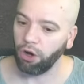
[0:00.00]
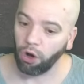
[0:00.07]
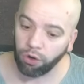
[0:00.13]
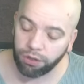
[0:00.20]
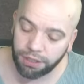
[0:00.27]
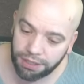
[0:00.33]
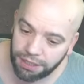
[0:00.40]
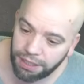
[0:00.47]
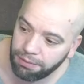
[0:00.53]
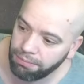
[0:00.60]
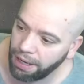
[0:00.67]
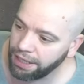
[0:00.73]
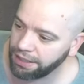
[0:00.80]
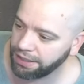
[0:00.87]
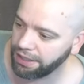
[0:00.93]
honestly
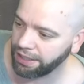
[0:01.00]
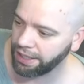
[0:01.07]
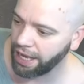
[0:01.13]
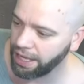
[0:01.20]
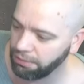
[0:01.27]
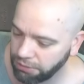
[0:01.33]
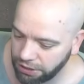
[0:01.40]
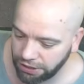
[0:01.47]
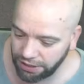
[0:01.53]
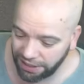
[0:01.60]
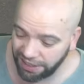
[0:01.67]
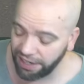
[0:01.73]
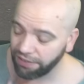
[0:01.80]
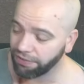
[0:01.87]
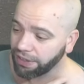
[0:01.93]
makes the game
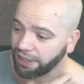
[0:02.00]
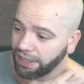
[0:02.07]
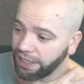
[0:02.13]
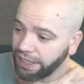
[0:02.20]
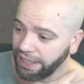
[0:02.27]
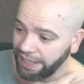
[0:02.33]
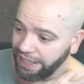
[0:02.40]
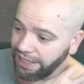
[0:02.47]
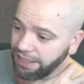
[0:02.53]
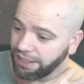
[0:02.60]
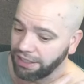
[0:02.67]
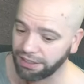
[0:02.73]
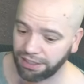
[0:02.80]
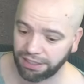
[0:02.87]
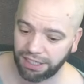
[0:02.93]
significantly
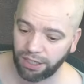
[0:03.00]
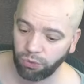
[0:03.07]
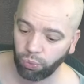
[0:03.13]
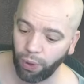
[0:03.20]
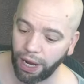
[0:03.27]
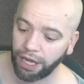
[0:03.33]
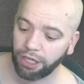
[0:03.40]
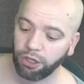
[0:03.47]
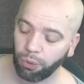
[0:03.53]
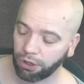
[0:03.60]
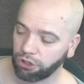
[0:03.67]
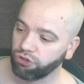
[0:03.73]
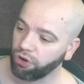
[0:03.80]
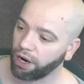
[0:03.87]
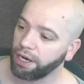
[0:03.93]
easier to see where you are
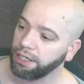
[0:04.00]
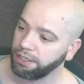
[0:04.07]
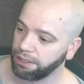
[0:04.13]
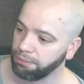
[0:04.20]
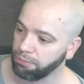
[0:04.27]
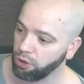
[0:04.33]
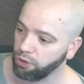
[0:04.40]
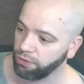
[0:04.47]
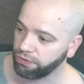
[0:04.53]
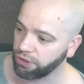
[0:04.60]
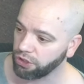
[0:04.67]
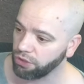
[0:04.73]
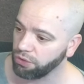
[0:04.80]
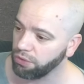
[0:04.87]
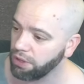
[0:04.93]
trying to move
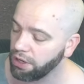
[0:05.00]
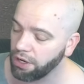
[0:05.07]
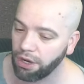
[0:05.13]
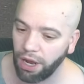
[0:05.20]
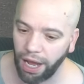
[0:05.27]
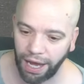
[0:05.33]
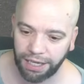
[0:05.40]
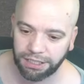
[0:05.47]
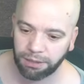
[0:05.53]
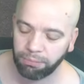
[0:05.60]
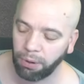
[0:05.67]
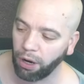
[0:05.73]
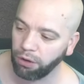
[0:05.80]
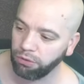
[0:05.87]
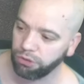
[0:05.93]
to, as
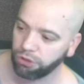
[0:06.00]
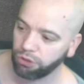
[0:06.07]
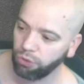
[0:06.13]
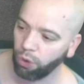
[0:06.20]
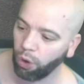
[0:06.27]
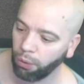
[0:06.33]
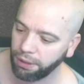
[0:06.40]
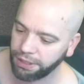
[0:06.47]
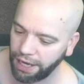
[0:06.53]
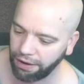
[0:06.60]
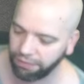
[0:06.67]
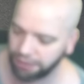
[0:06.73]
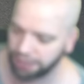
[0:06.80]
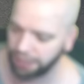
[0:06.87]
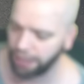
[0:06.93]
opposed to always
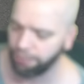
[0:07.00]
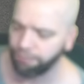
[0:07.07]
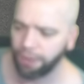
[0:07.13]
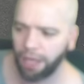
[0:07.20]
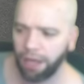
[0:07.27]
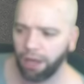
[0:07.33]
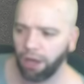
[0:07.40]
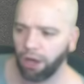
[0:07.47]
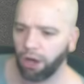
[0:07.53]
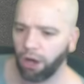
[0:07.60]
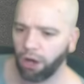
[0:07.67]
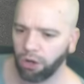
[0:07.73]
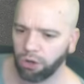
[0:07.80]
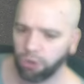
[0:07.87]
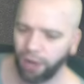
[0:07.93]
having to say,
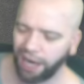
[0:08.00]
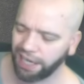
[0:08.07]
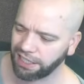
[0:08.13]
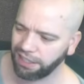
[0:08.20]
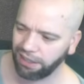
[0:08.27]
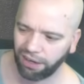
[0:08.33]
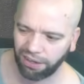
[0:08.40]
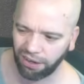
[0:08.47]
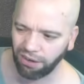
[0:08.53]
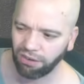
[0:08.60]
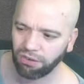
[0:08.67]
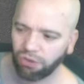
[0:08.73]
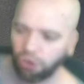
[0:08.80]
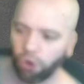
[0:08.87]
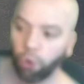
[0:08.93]
oh, actually, I
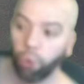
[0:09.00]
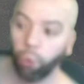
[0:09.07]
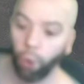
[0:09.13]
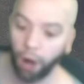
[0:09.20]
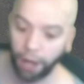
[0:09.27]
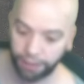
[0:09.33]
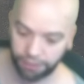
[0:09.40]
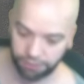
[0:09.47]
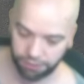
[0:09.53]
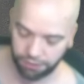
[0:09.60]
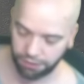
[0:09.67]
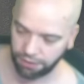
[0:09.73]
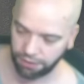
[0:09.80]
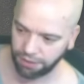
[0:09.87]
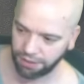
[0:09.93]
can't quite
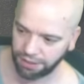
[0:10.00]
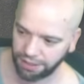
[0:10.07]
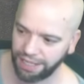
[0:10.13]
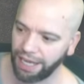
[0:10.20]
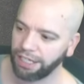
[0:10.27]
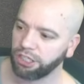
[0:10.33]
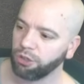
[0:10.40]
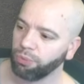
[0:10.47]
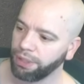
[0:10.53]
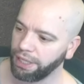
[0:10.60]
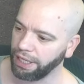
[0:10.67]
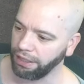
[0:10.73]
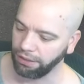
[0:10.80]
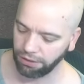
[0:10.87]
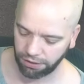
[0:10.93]
get to
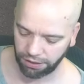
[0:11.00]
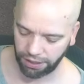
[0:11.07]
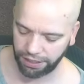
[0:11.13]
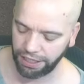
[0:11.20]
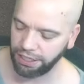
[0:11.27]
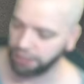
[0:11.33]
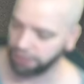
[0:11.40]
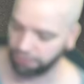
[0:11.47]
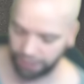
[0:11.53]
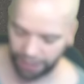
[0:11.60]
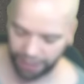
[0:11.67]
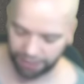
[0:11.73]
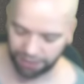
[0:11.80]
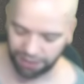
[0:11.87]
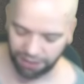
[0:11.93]
within an inch of
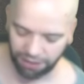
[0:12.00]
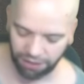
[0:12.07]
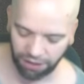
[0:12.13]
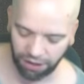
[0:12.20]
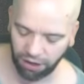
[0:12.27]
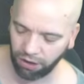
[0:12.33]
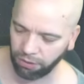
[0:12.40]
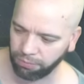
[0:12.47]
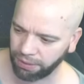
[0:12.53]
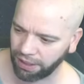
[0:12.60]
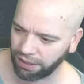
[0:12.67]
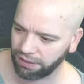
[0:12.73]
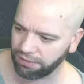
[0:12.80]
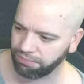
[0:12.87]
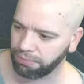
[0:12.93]
that. Oh,
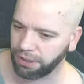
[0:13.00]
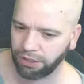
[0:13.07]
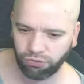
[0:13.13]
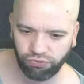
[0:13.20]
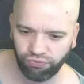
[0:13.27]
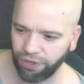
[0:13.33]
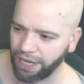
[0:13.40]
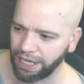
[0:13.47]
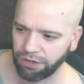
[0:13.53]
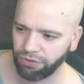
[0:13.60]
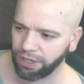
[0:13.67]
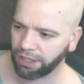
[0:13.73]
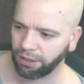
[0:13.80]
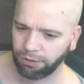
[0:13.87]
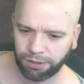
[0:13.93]
but it's really,
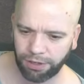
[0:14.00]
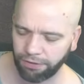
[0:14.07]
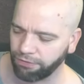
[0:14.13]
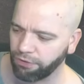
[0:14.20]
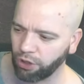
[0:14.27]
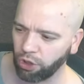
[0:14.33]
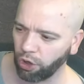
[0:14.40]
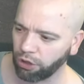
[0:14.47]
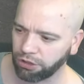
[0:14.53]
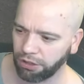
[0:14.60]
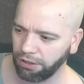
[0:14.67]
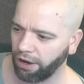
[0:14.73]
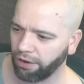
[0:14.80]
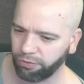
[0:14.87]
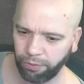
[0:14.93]
really close, and I've forgotten
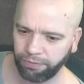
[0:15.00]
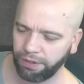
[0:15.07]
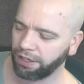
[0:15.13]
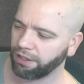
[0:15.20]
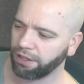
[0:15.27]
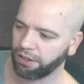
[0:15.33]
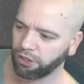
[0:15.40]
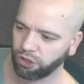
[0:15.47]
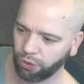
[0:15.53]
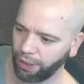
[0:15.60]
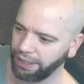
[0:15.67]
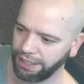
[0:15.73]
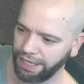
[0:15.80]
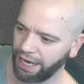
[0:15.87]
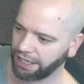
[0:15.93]
after we've done another
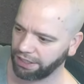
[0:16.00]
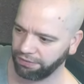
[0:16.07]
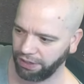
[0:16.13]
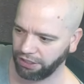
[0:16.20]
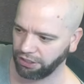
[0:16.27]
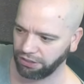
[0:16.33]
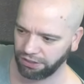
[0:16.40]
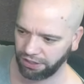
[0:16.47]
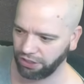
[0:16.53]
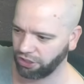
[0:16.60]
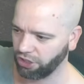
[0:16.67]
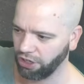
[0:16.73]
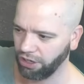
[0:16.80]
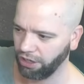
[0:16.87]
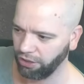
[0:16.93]
20 activations in the
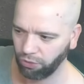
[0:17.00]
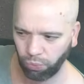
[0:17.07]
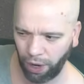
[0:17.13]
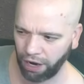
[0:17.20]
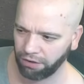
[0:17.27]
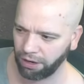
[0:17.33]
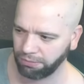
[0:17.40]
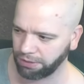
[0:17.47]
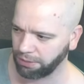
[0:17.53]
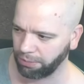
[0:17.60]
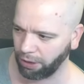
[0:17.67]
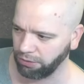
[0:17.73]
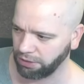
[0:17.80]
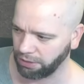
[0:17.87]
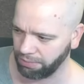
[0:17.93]
turn where I'm
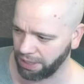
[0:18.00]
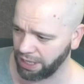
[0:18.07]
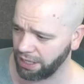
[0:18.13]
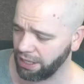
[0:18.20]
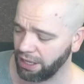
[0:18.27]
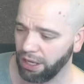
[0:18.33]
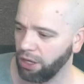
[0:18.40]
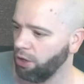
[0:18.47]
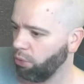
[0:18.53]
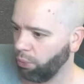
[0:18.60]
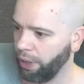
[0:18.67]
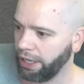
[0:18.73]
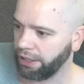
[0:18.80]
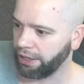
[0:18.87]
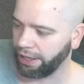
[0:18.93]
supposed to be,
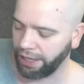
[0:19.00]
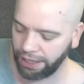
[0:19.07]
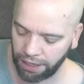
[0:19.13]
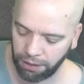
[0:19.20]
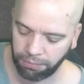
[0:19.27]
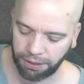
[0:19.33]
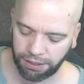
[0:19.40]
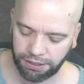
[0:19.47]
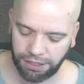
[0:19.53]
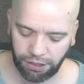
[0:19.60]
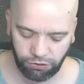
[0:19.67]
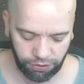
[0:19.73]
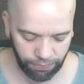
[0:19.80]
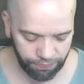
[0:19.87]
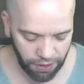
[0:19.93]
where did I end up,
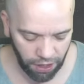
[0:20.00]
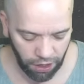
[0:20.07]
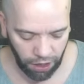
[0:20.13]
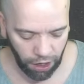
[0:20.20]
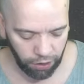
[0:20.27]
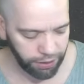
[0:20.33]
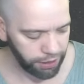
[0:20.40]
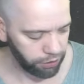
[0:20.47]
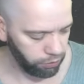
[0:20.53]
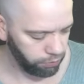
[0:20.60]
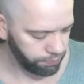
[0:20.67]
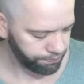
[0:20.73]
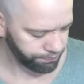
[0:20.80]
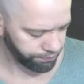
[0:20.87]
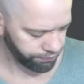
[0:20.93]
etc. Okay, cool.
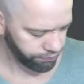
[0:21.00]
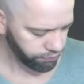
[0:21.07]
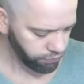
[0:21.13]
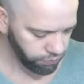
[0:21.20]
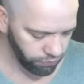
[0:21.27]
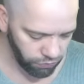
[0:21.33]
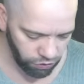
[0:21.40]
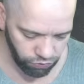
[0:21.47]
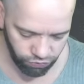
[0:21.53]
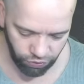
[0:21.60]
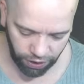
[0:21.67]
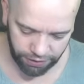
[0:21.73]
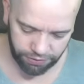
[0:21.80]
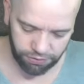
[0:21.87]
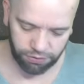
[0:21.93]

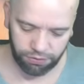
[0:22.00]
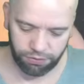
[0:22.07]
Right.